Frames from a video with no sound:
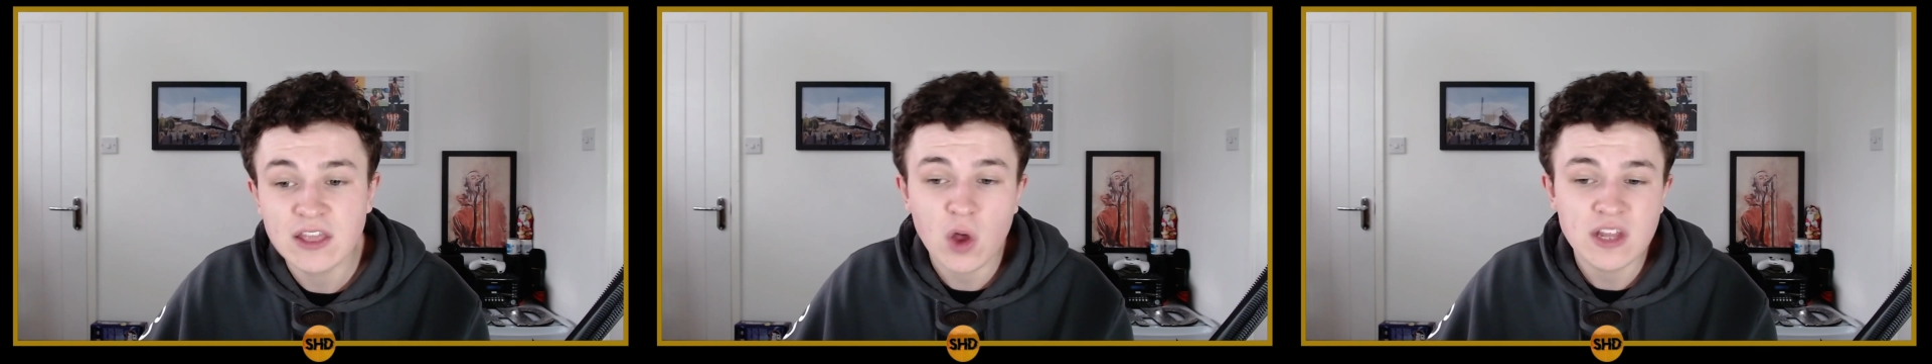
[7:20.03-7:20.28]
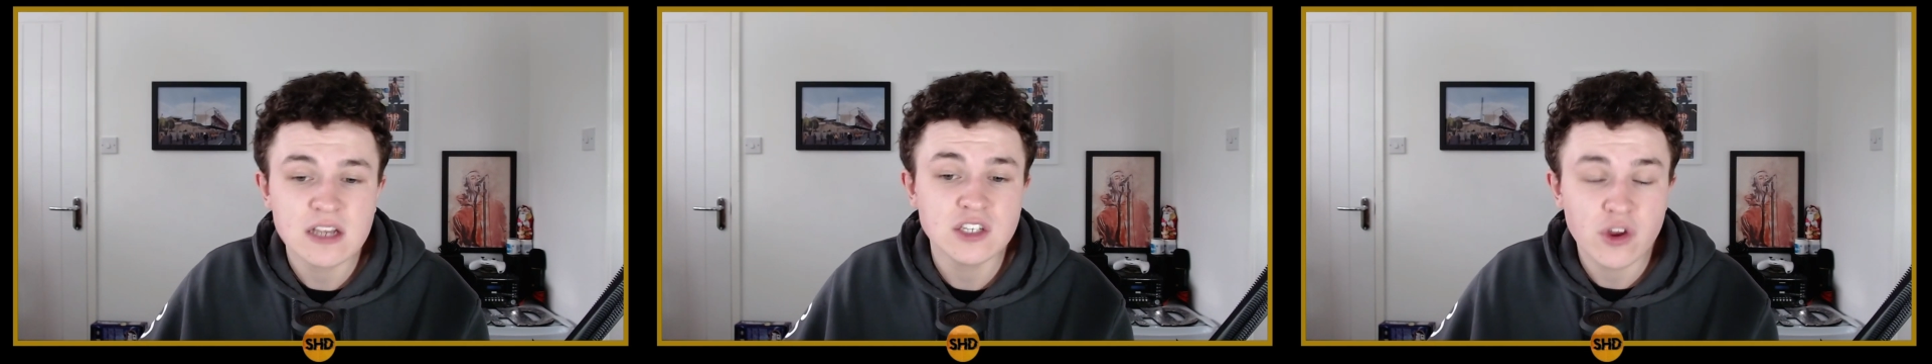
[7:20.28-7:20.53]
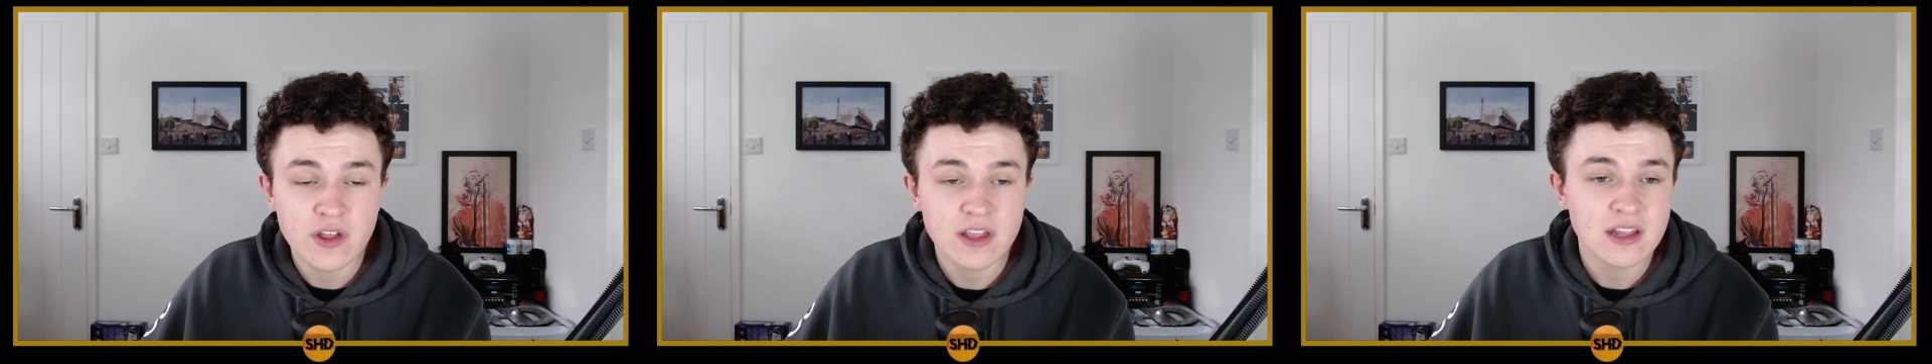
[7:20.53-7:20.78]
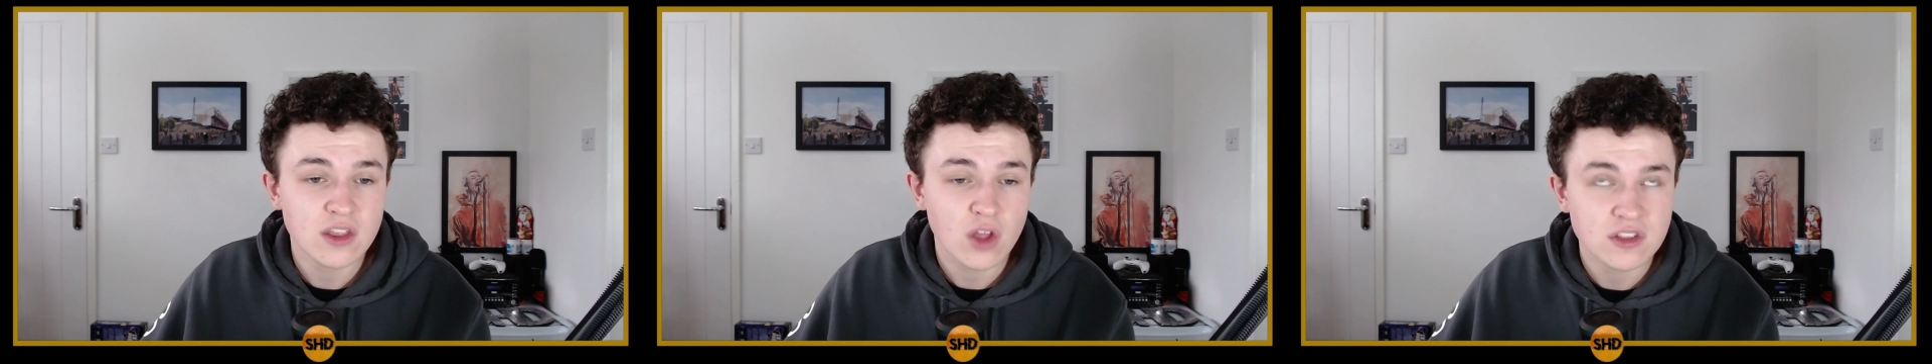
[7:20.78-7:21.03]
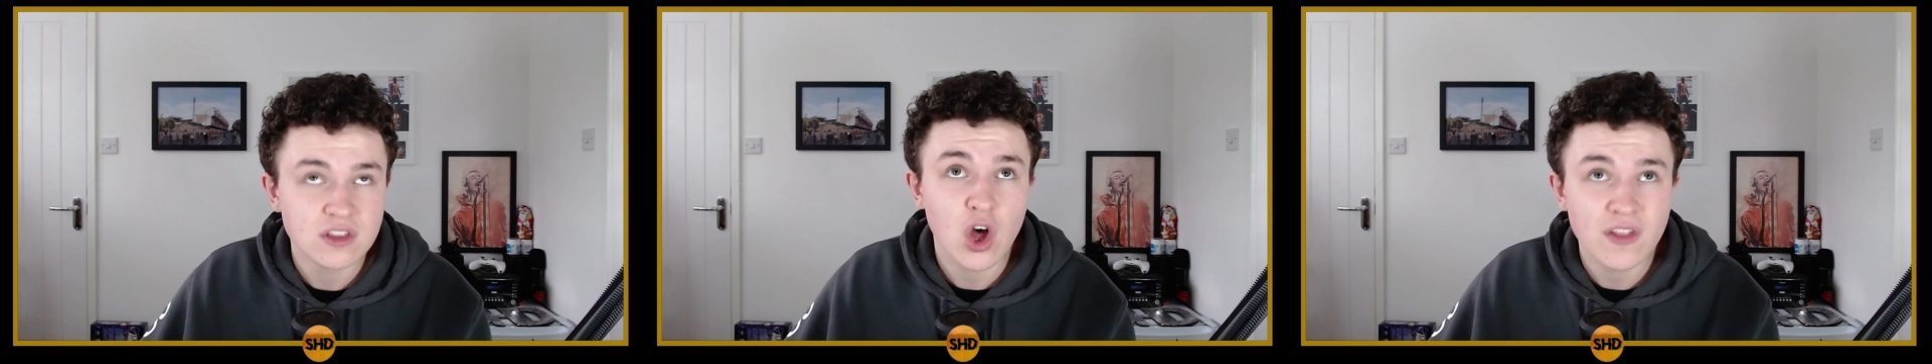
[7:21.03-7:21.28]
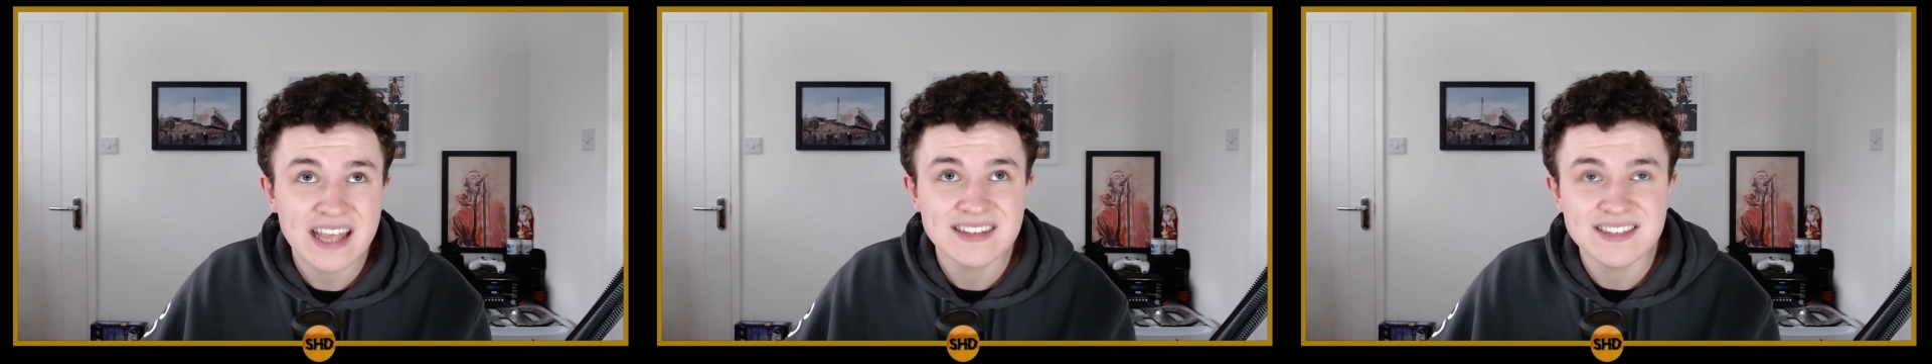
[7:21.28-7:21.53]
Not necessarily, not,
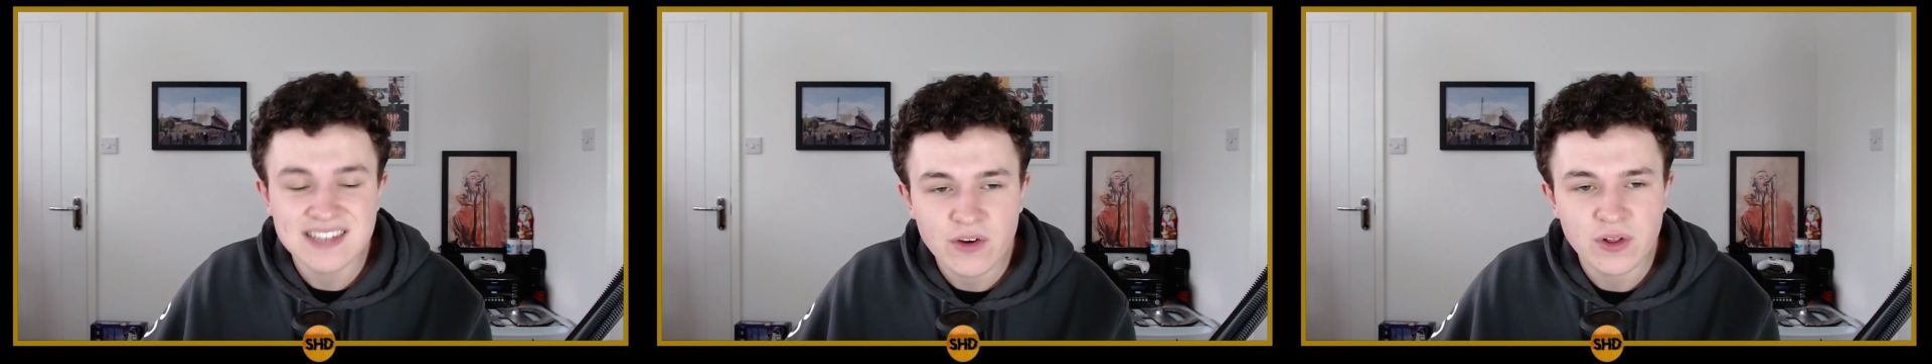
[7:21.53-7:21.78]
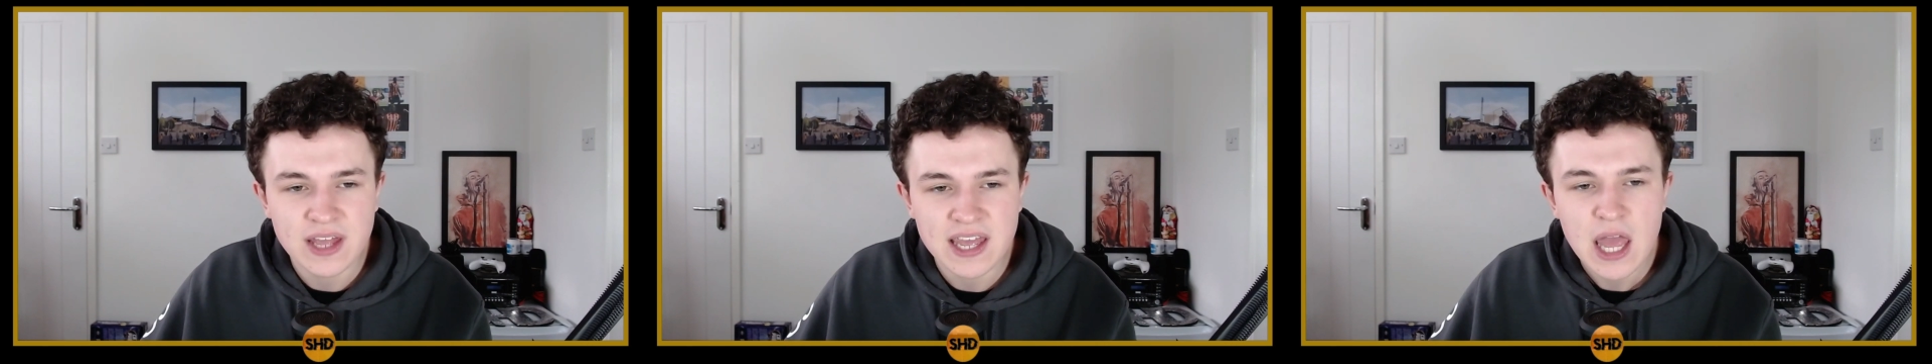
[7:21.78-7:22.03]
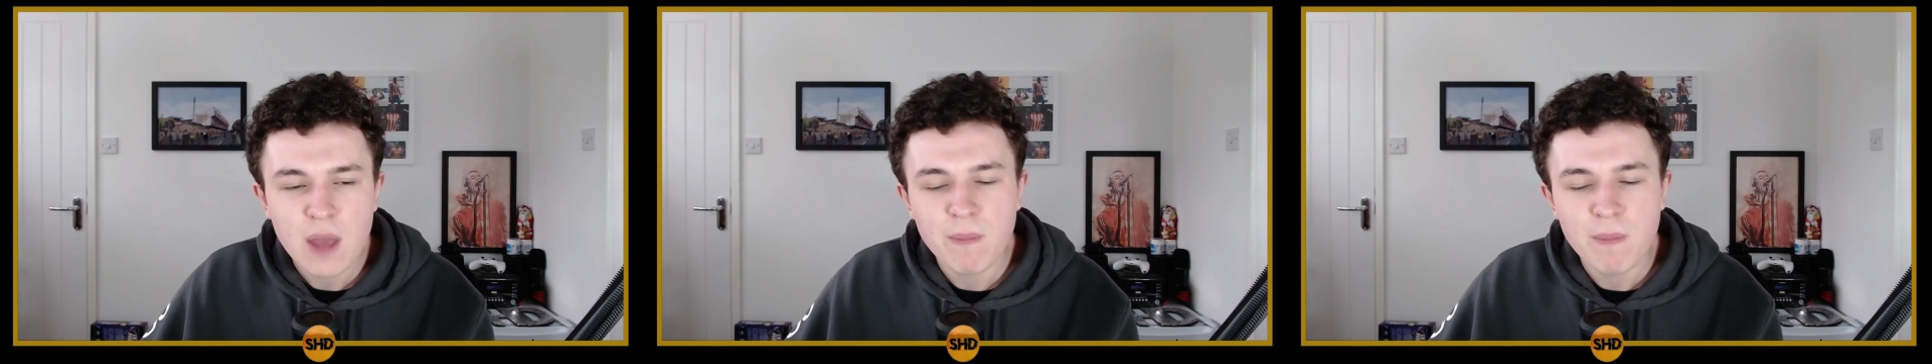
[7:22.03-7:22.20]
not necessarily,